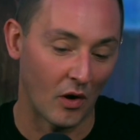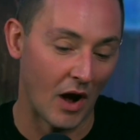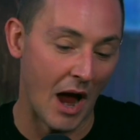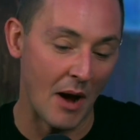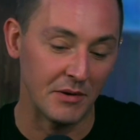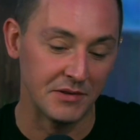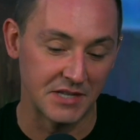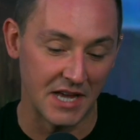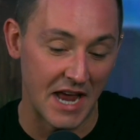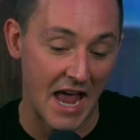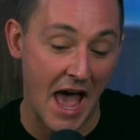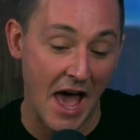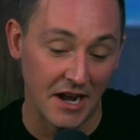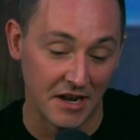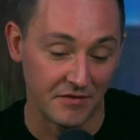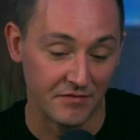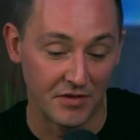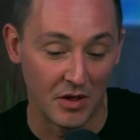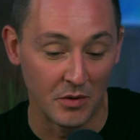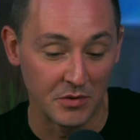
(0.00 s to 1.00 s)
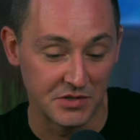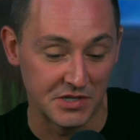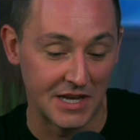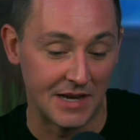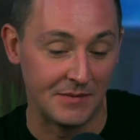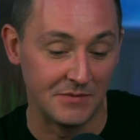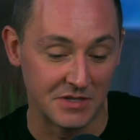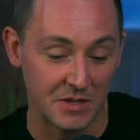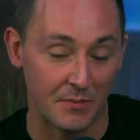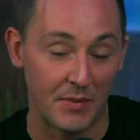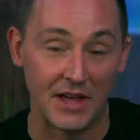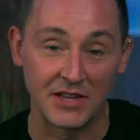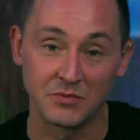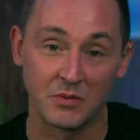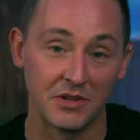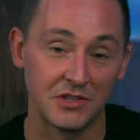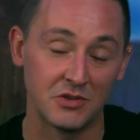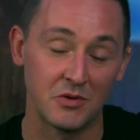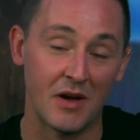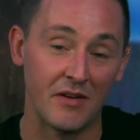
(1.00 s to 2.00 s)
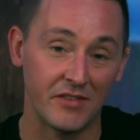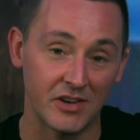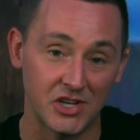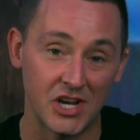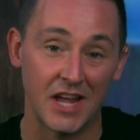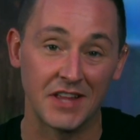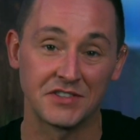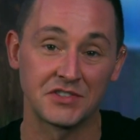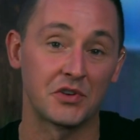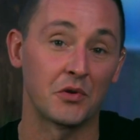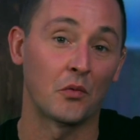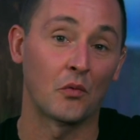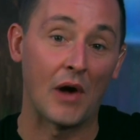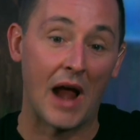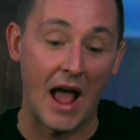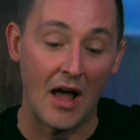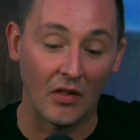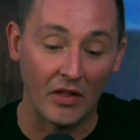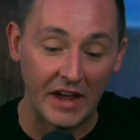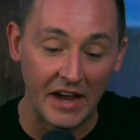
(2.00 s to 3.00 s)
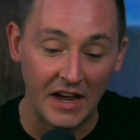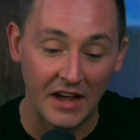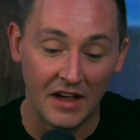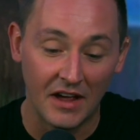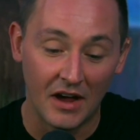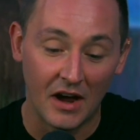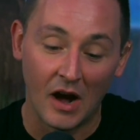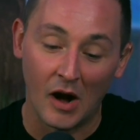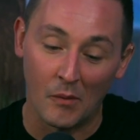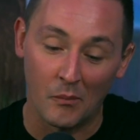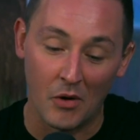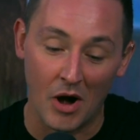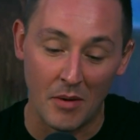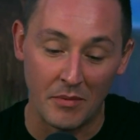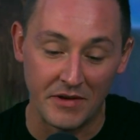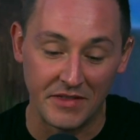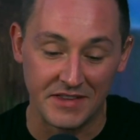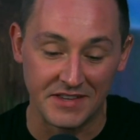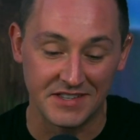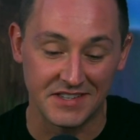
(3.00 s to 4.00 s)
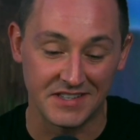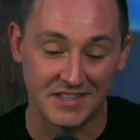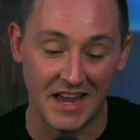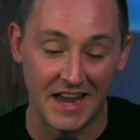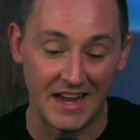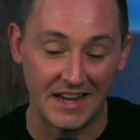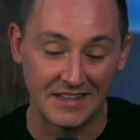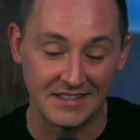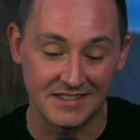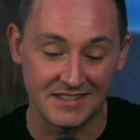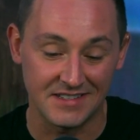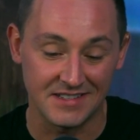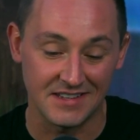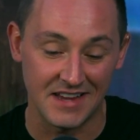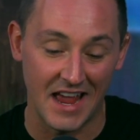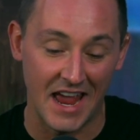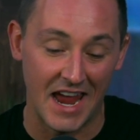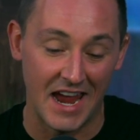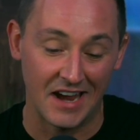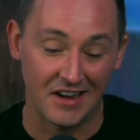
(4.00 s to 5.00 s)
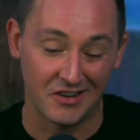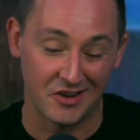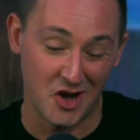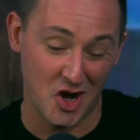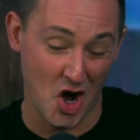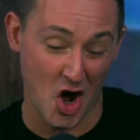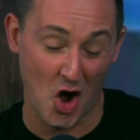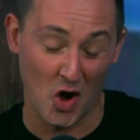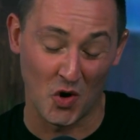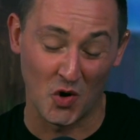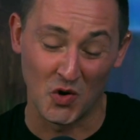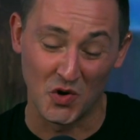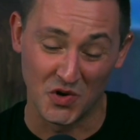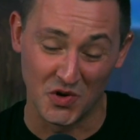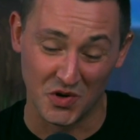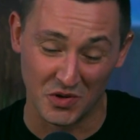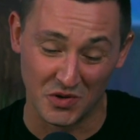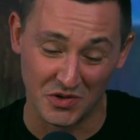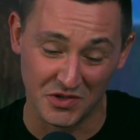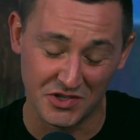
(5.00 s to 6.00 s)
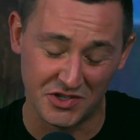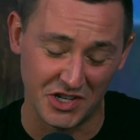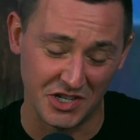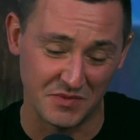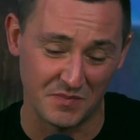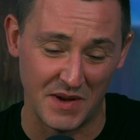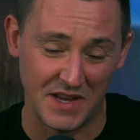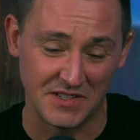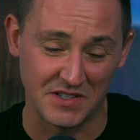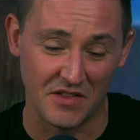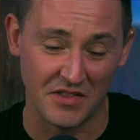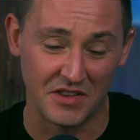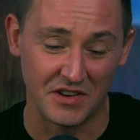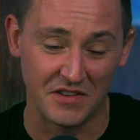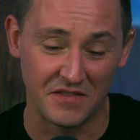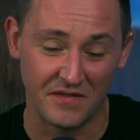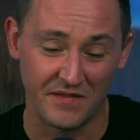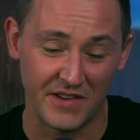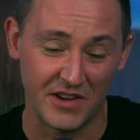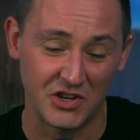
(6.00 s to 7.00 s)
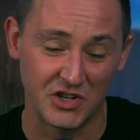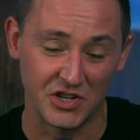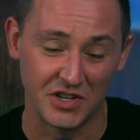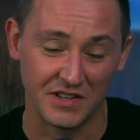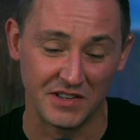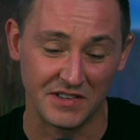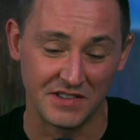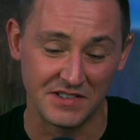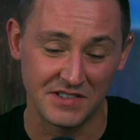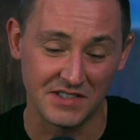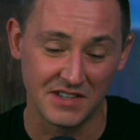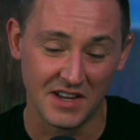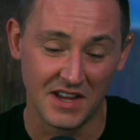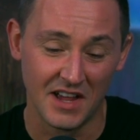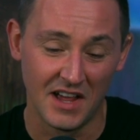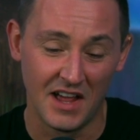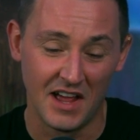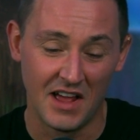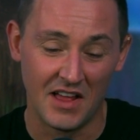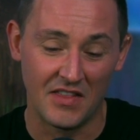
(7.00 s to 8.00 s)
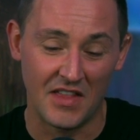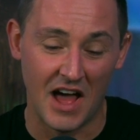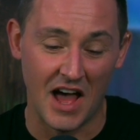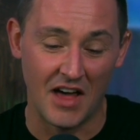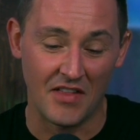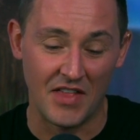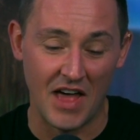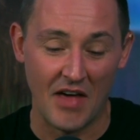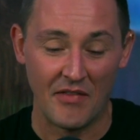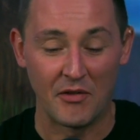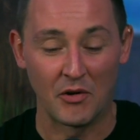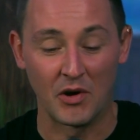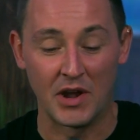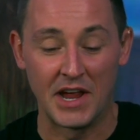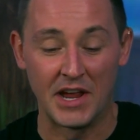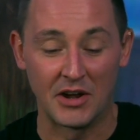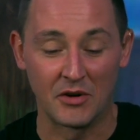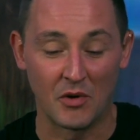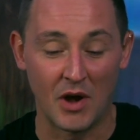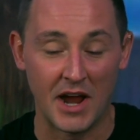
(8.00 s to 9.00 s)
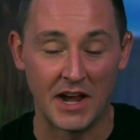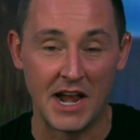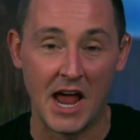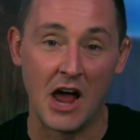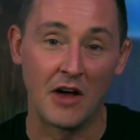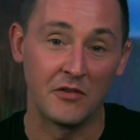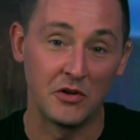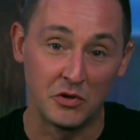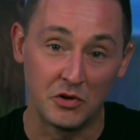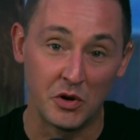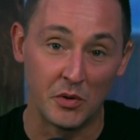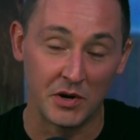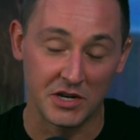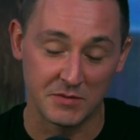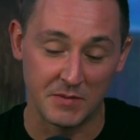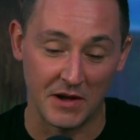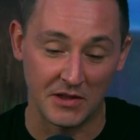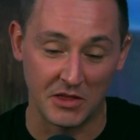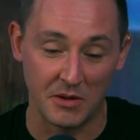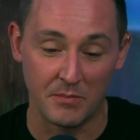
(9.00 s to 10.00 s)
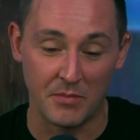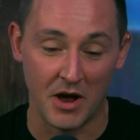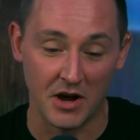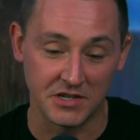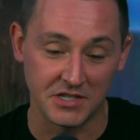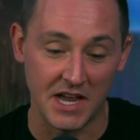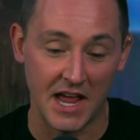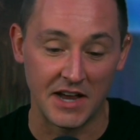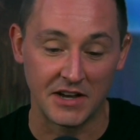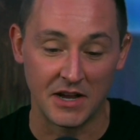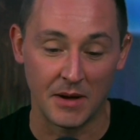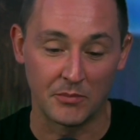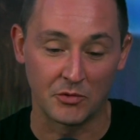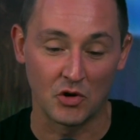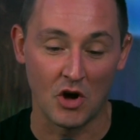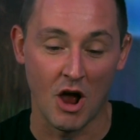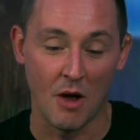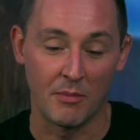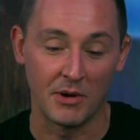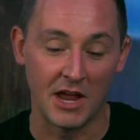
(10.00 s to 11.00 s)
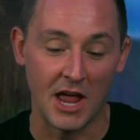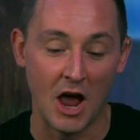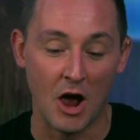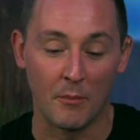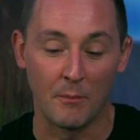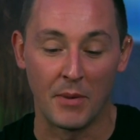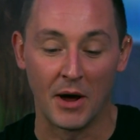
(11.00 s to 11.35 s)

I would say out of those teams, the best ones who have a chance to rally are probably the Saints and Cardinals, just based on the divisions that they're in right now. If you do expect the Bucs to end up dropping out.